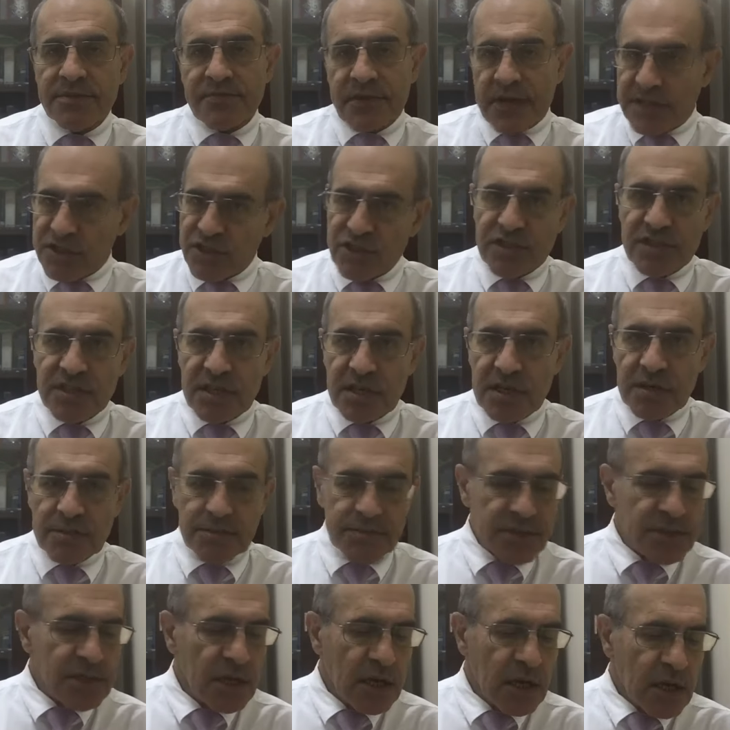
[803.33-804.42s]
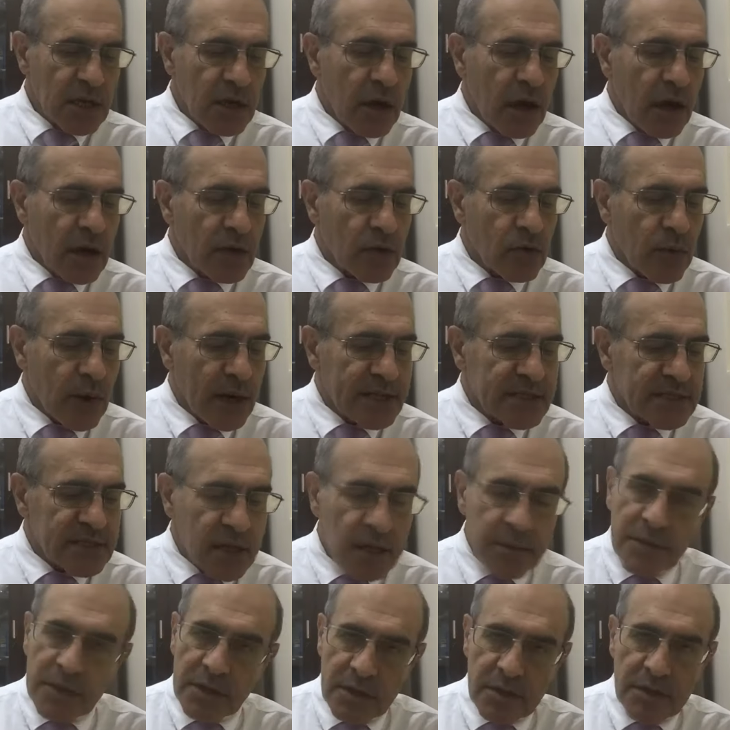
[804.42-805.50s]
French terms are quite
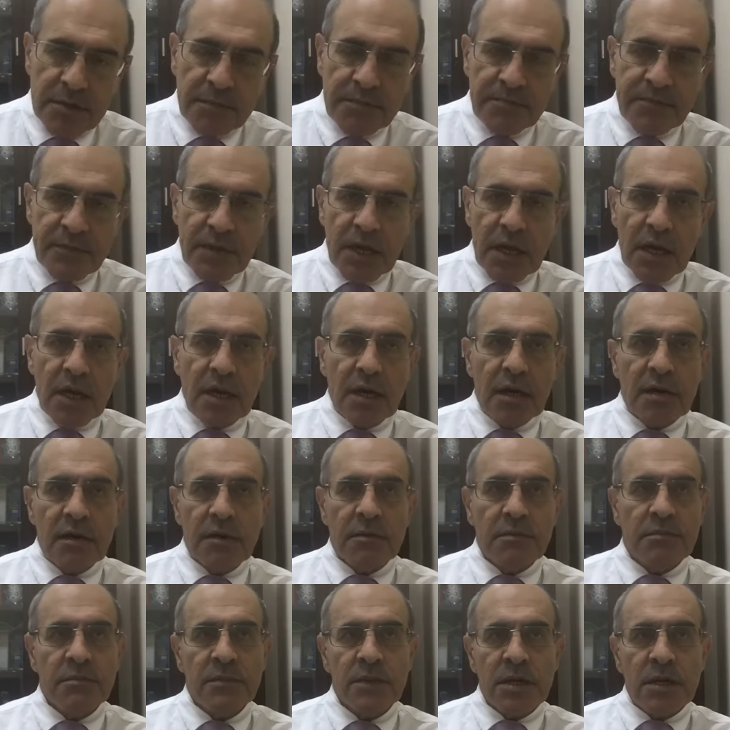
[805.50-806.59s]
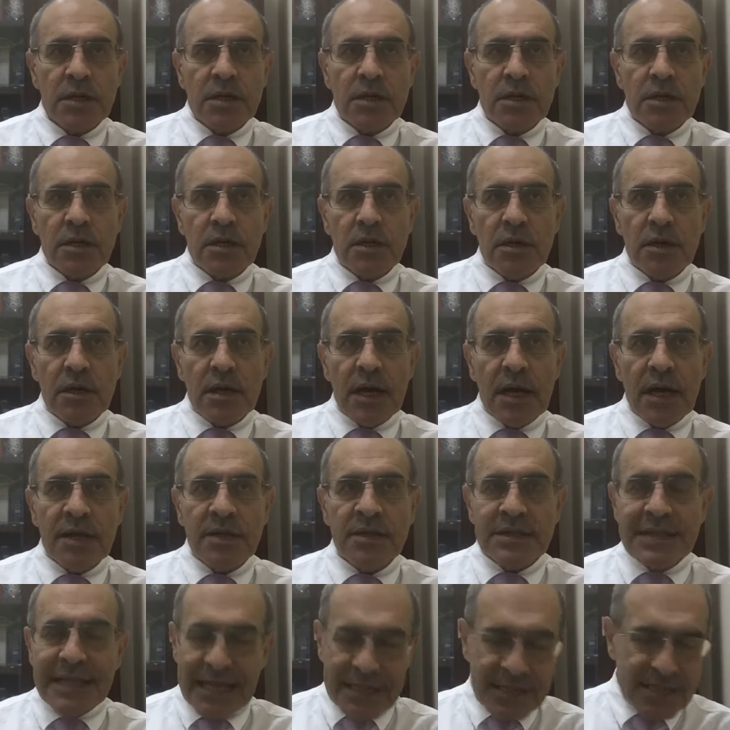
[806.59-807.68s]
common
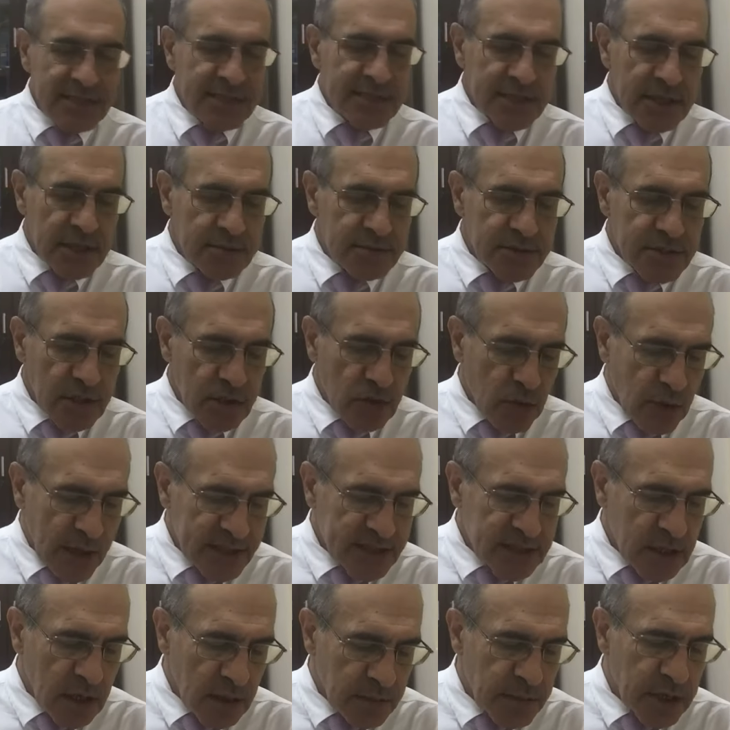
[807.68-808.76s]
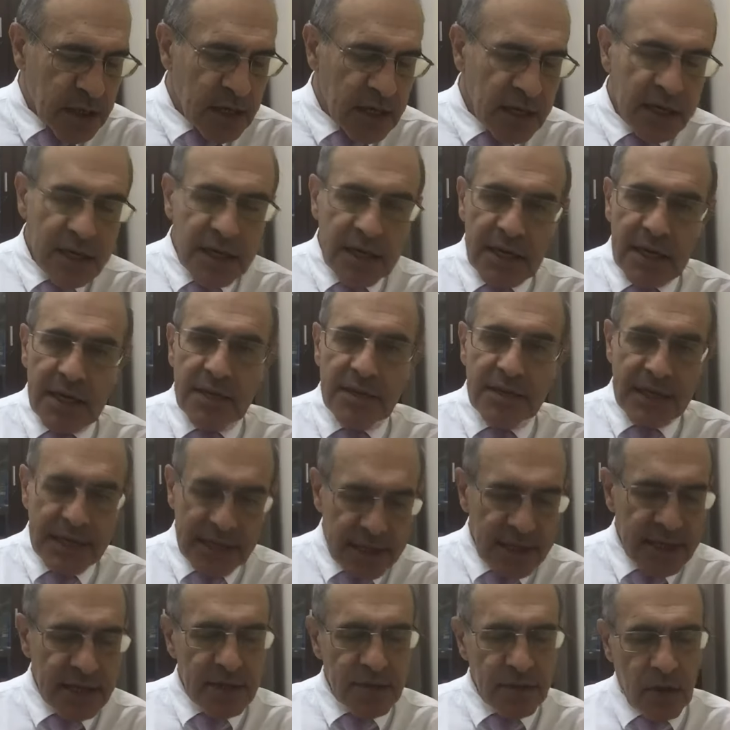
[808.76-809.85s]
and Latin terms are quite common in the
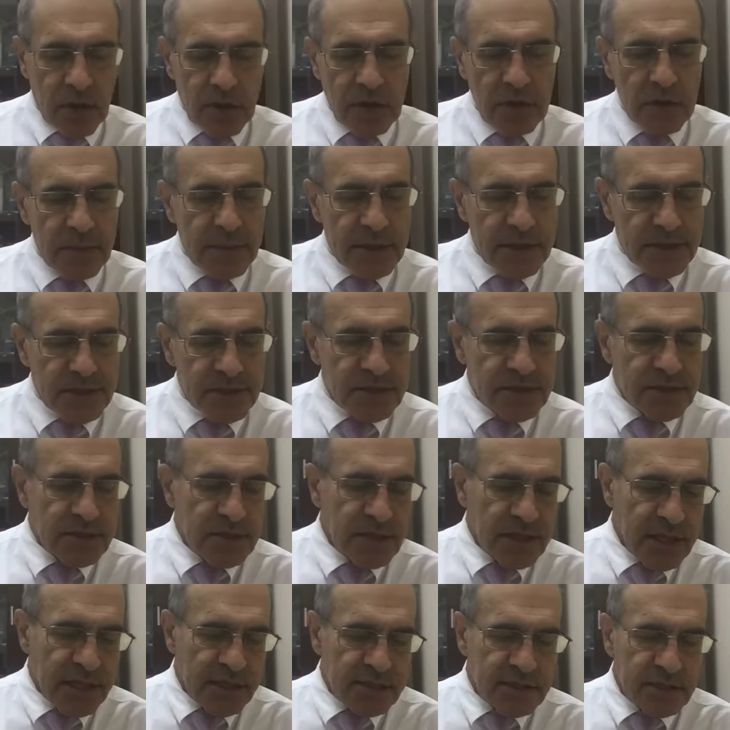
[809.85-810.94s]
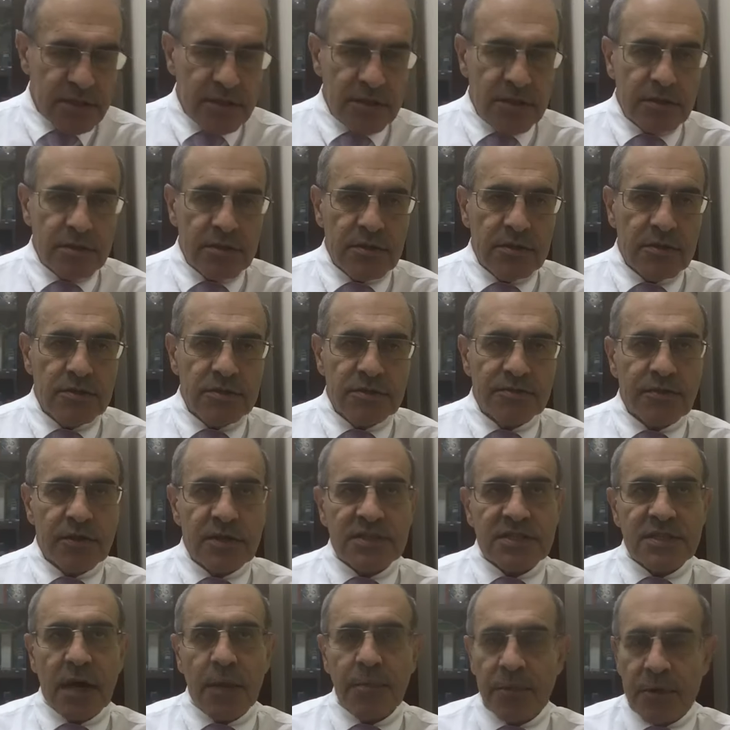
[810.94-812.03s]
legal documents that use, for
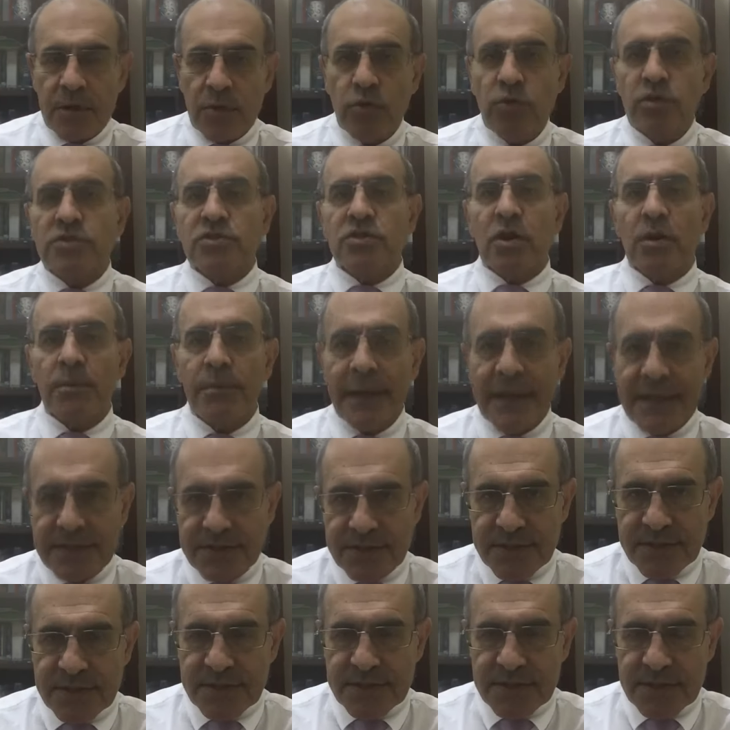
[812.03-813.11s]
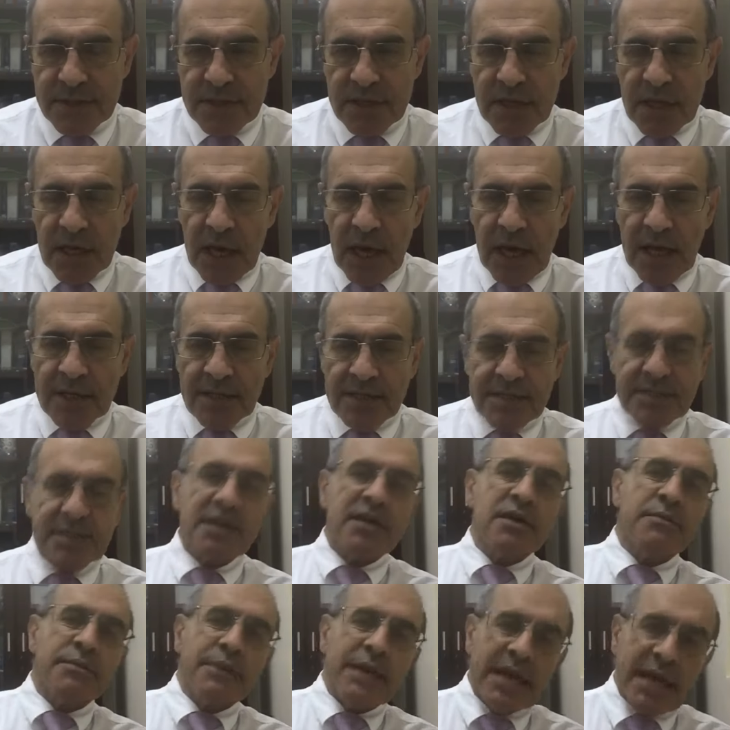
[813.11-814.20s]
example, the word commence and
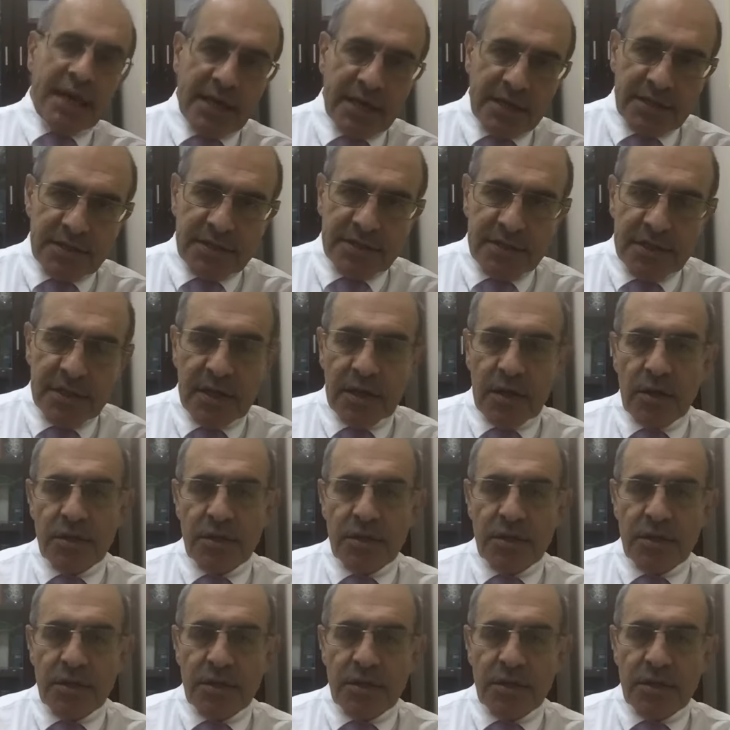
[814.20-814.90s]
terminate.